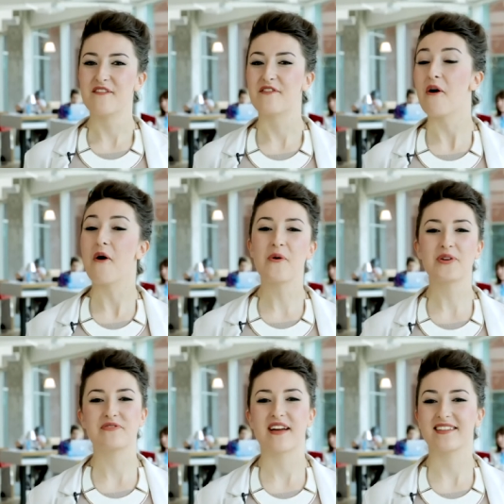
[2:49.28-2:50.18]
For
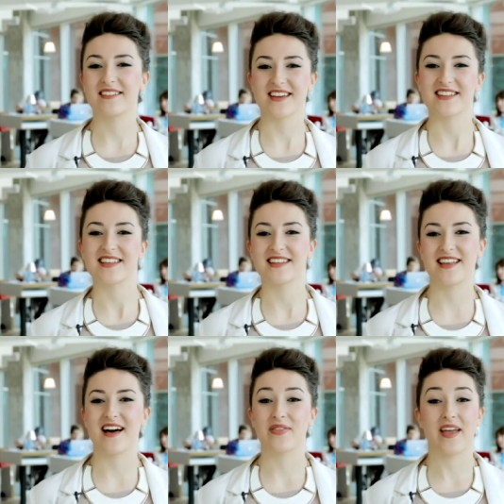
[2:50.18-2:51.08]
all you regular jet
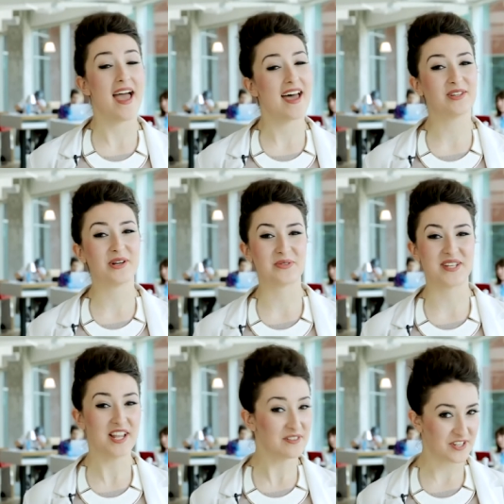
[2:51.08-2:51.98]
setters out there and loyal
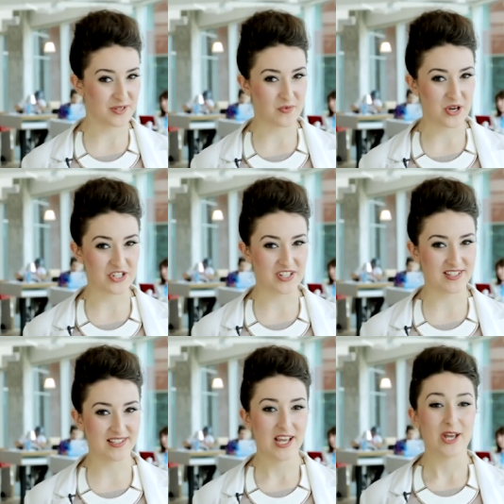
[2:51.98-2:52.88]
television watchers,